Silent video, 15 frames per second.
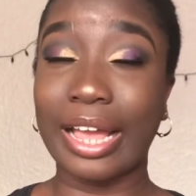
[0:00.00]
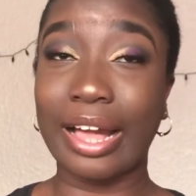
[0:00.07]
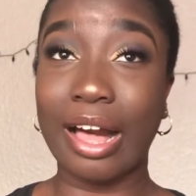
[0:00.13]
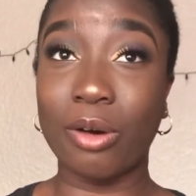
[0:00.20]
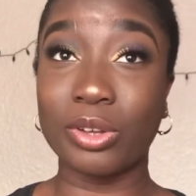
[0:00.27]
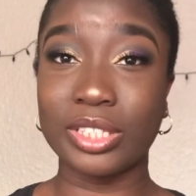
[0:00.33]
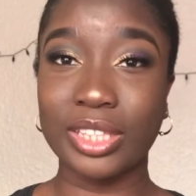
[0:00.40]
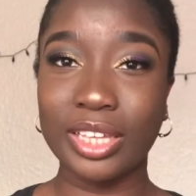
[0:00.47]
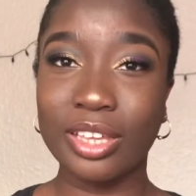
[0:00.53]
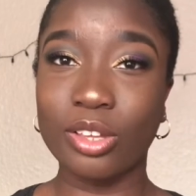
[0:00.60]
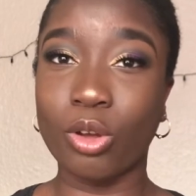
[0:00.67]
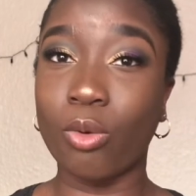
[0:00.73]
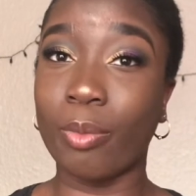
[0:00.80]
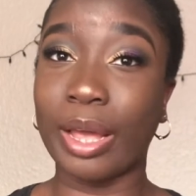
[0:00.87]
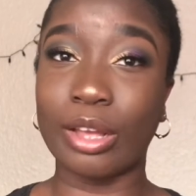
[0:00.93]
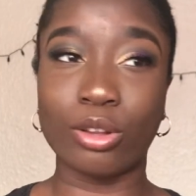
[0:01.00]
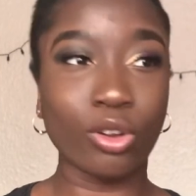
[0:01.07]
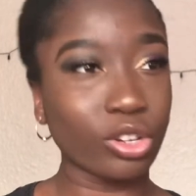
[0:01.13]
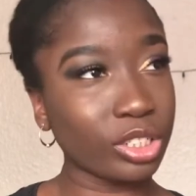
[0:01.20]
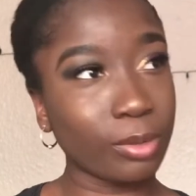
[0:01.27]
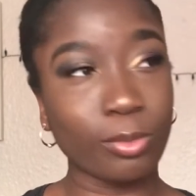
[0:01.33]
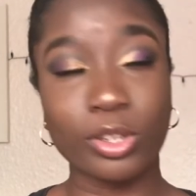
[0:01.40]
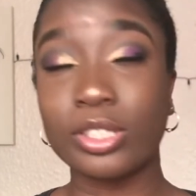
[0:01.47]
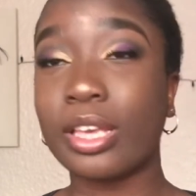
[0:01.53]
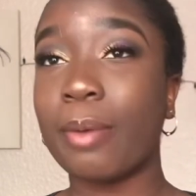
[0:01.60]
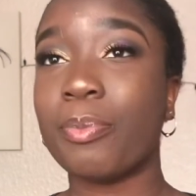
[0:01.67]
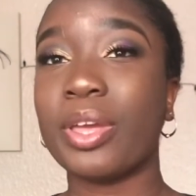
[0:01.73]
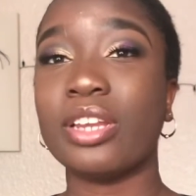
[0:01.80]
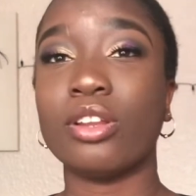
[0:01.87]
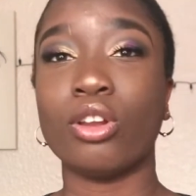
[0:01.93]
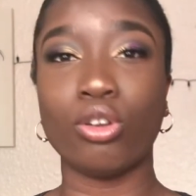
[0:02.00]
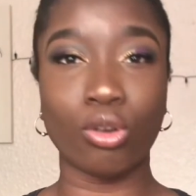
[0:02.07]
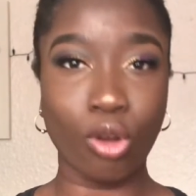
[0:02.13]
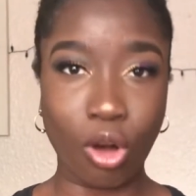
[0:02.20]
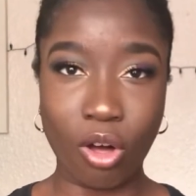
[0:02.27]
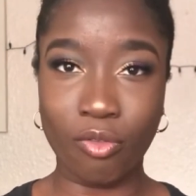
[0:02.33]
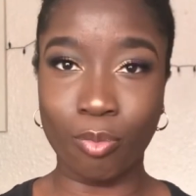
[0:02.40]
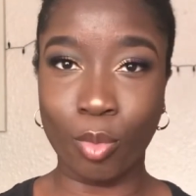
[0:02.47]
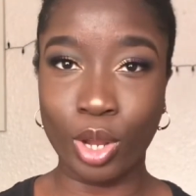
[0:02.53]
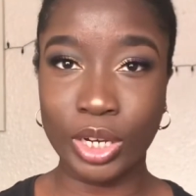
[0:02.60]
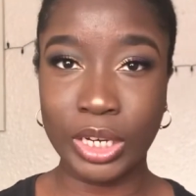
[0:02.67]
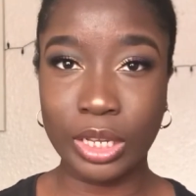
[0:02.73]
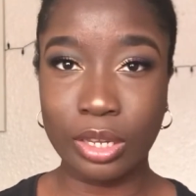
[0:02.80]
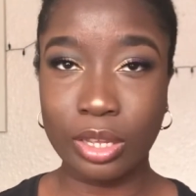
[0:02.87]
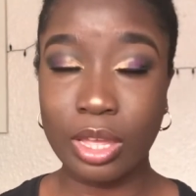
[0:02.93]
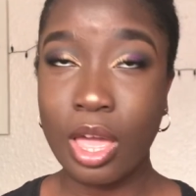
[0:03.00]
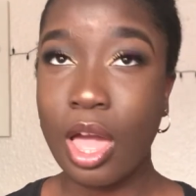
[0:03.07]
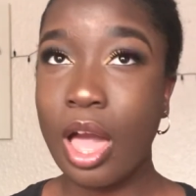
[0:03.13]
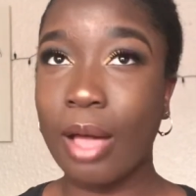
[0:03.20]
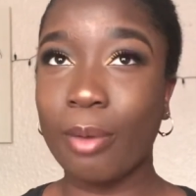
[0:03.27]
Like, I was thinking, oh my gosh, I'm going to get paid a lot of money.